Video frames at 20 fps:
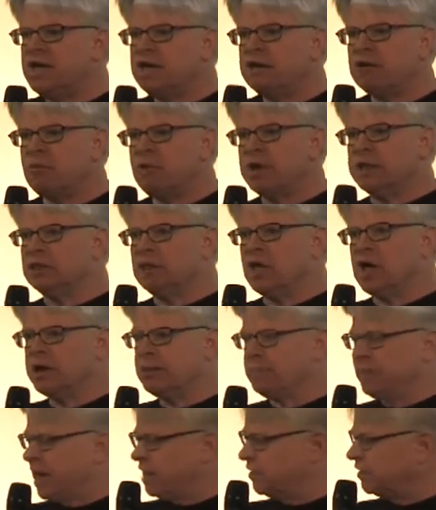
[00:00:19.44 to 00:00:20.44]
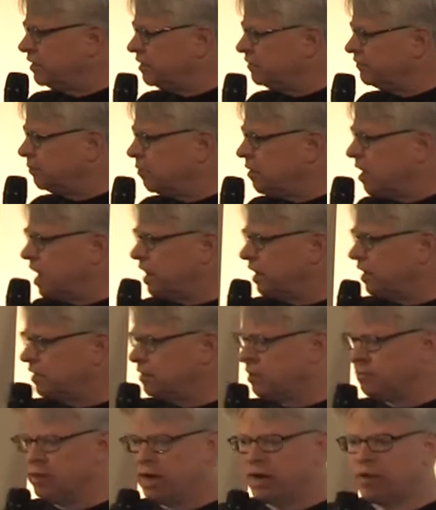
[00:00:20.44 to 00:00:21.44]
quite a lot about it as well. And there
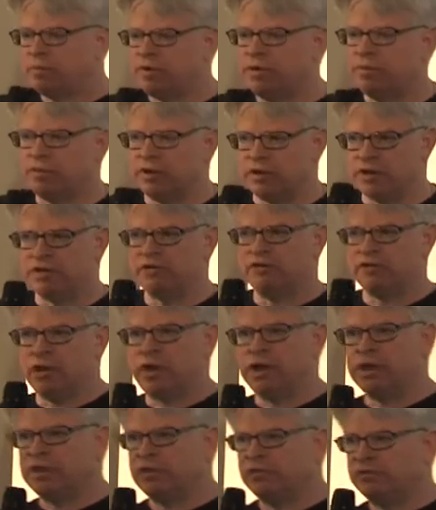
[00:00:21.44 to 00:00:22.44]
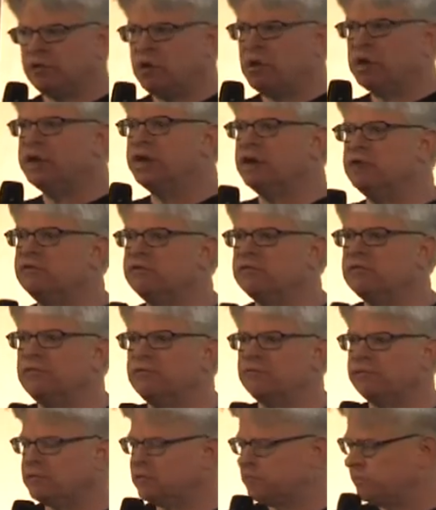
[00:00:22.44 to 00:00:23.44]
are many people in this audience who've
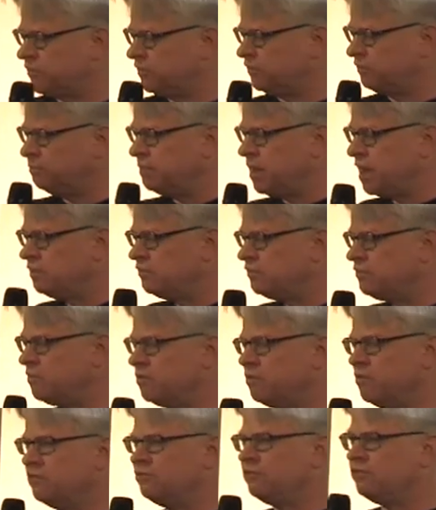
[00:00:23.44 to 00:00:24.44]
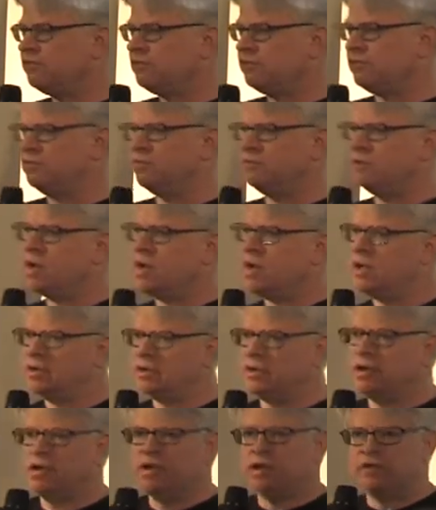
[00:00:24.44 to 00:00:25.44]
served as mentors to
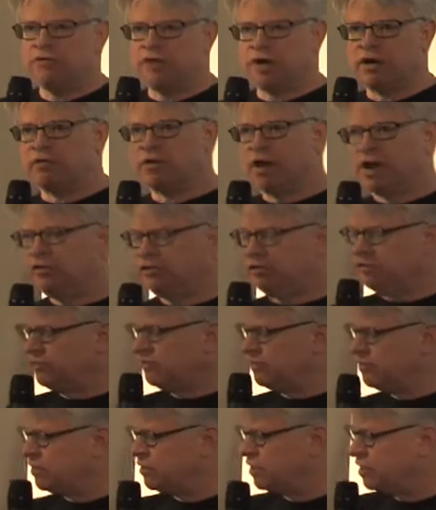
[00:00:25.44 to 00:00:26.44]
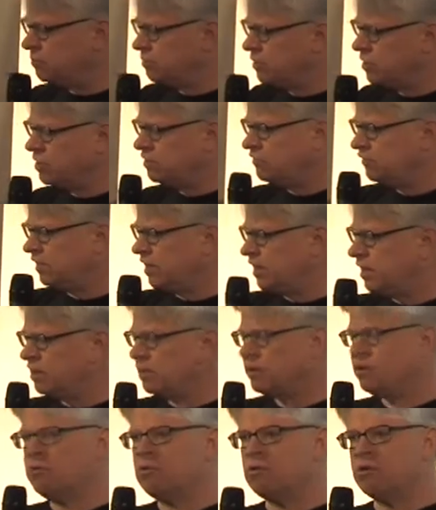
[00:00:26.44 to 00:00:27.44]
generations that are emerging, you
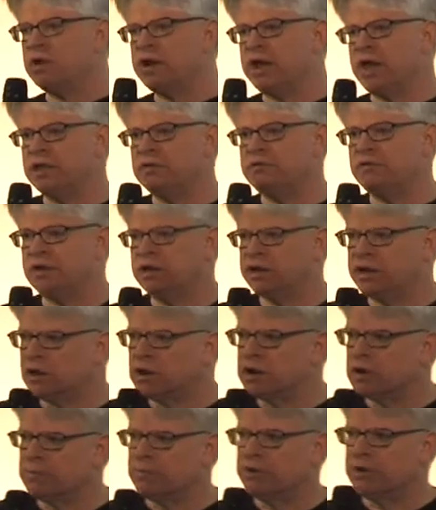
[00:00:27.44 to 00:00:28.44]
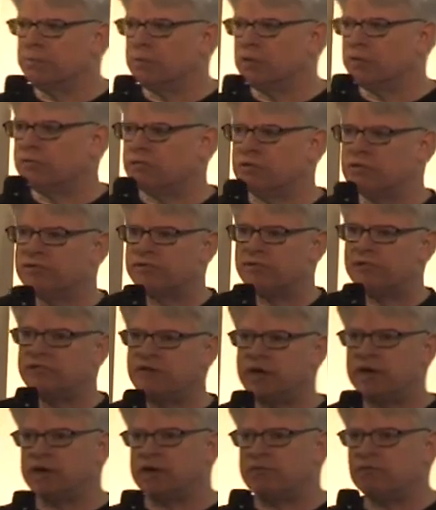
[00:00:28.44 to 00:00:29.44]
know, orienting younger people towards a
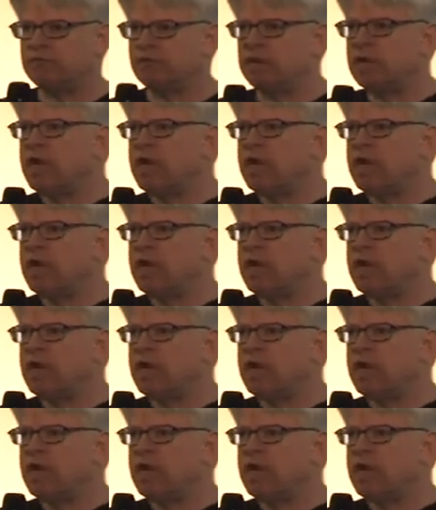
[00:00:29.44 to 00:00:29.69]
set of